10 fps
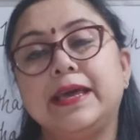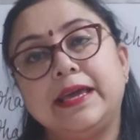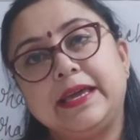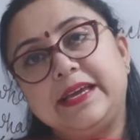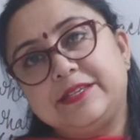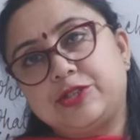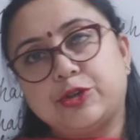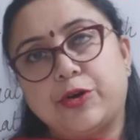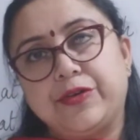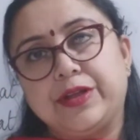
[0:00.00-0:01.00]

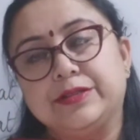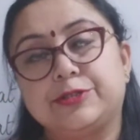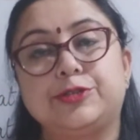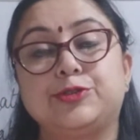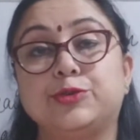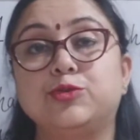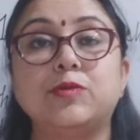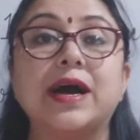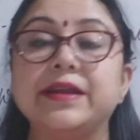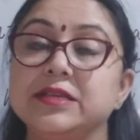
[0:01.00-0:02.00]
historians. So who
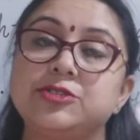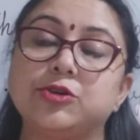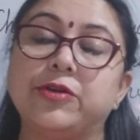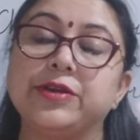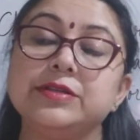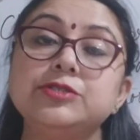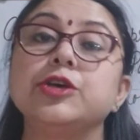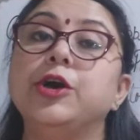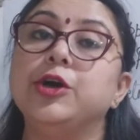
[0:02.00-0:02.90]
are historians?